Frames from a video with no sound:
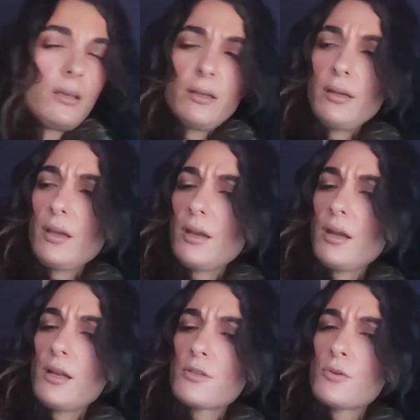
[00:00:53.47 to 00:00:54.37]

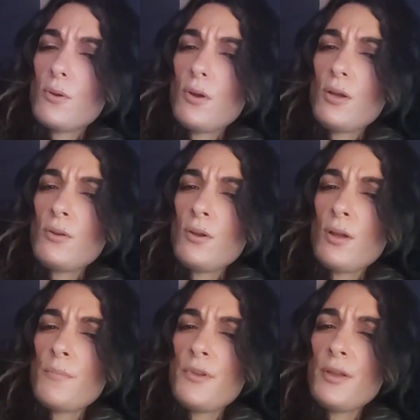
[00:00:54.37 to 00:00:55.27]
Era il suo
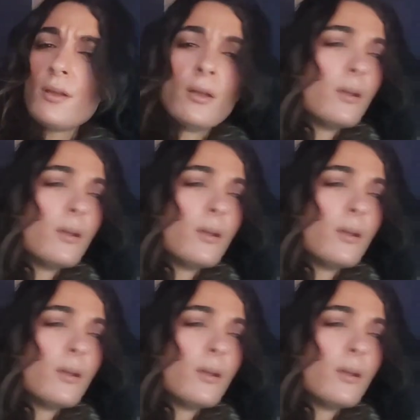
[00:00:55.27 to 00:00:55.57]
nome,